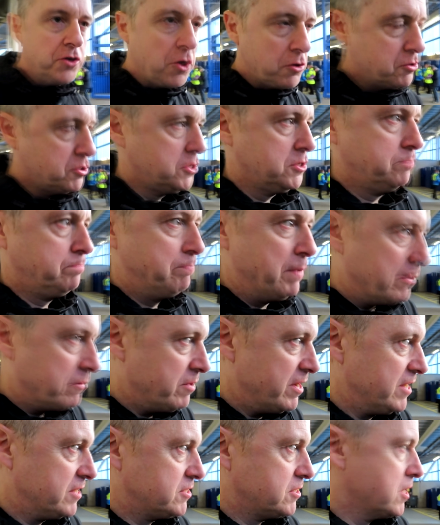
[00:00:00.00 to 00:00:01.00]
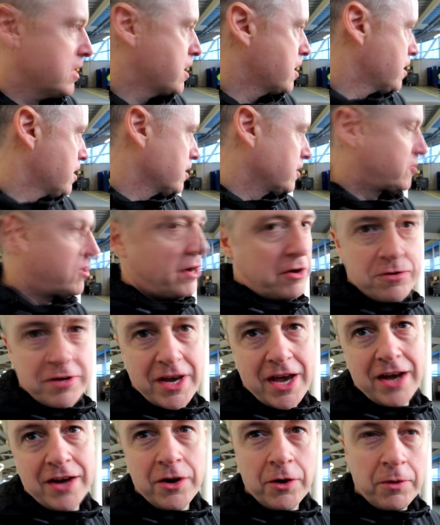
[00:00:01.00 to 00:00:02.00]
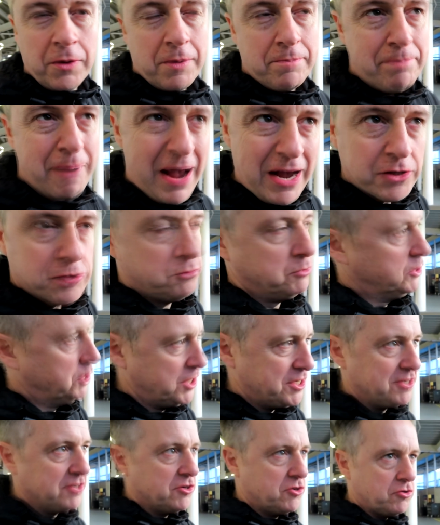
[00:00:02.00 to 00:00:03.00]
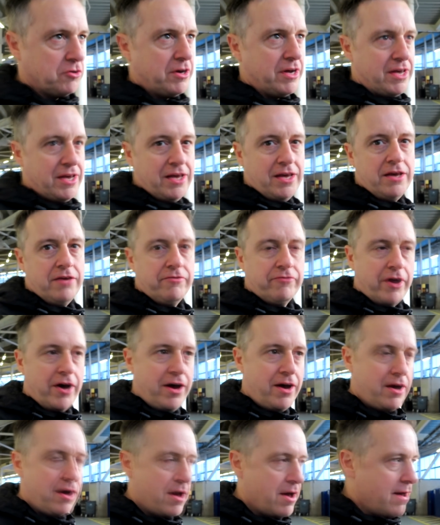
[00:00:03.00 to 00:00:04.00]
no spirit. Crowd are getting on my backs, which isn't great either.